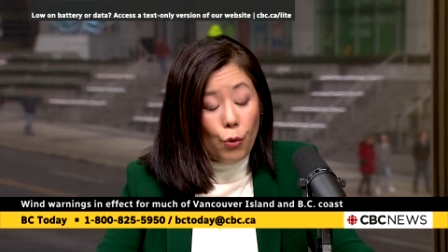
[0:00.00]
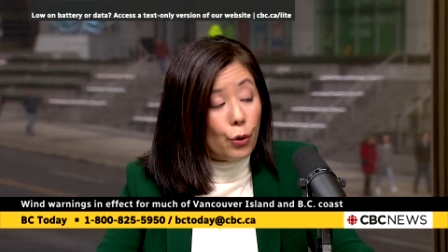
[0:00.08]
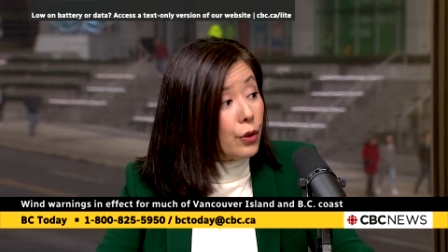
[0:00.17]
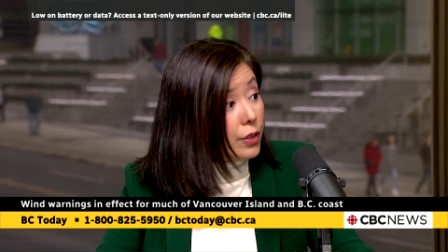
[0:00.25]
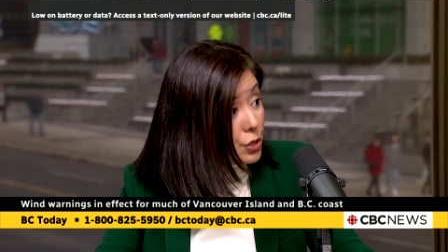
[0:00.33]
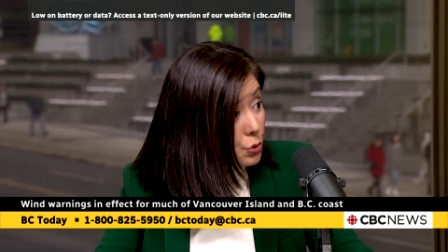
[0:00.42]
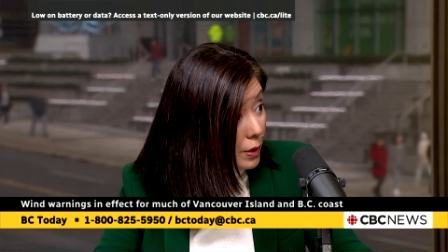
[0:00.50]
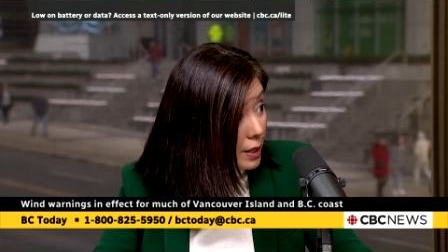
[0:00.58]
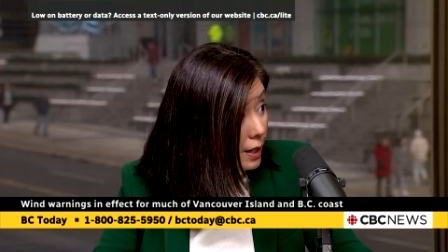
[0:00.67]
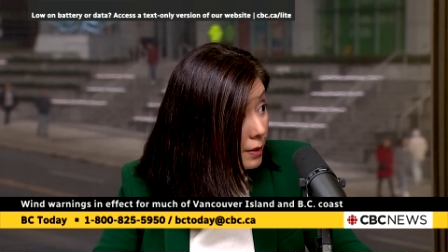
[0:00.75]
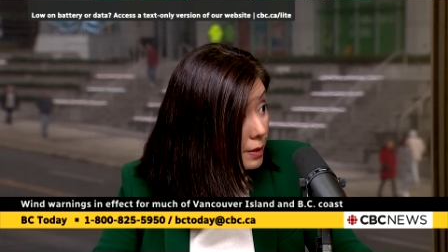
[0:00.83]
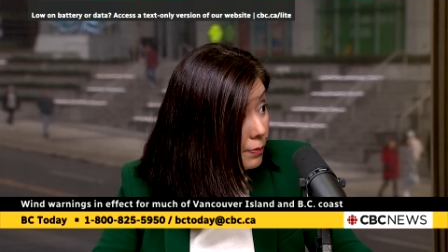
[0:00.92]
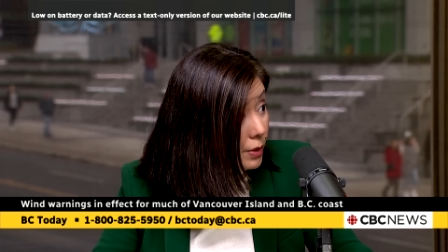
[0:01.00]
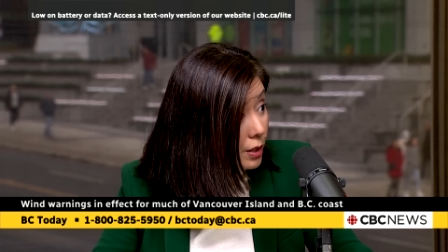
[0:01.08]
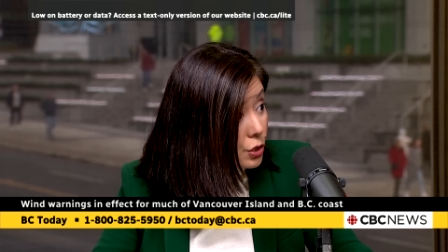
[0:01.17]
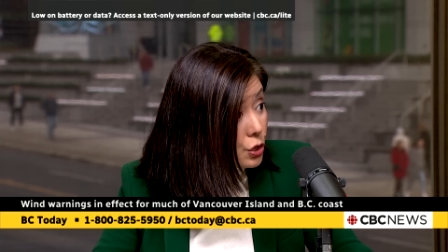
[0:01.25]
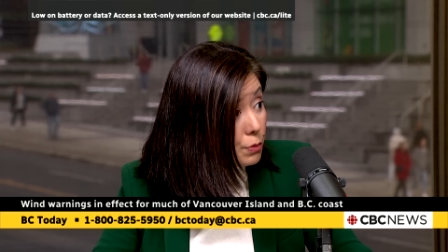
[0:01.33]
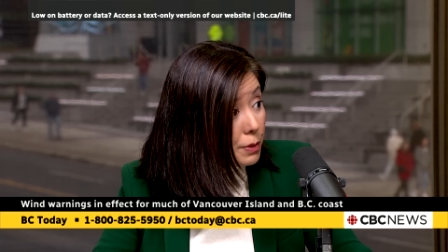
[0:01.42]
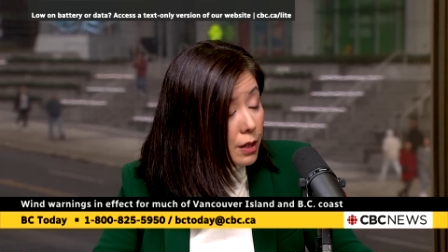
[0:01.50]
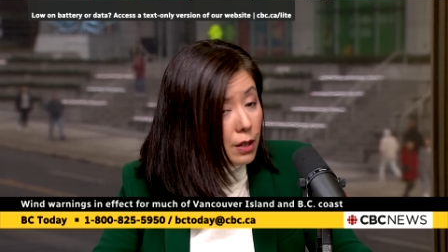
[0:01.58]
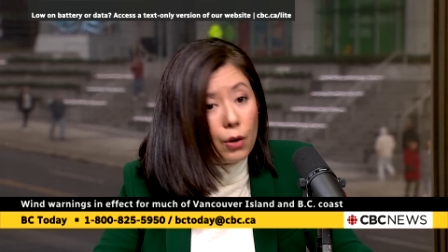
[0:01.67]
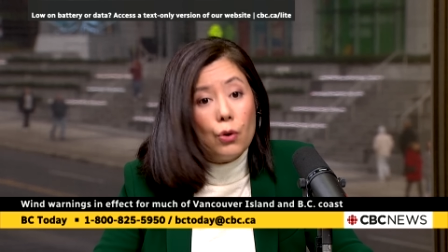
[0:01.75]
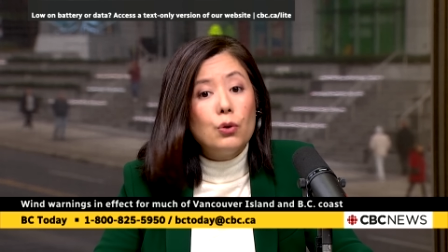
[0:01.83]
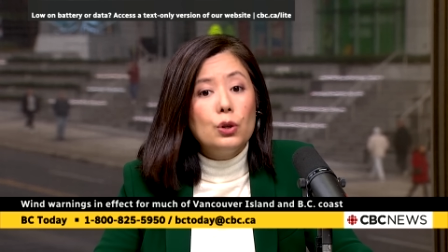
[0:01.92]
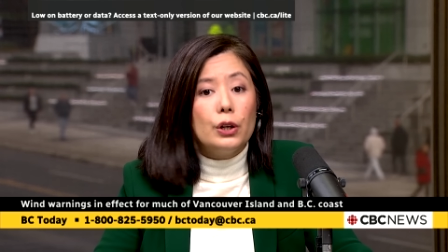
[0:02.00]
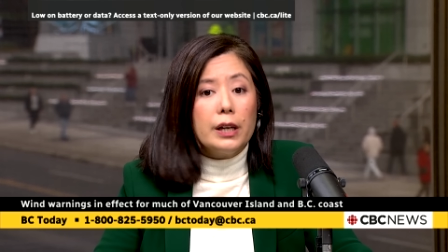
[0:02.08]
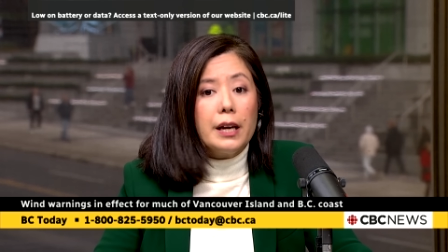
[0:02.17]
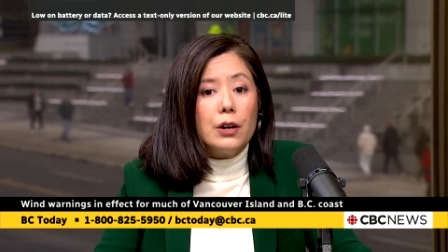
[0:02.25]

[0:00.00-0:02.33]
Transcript: for this weekend. Yes. Should be uh, looking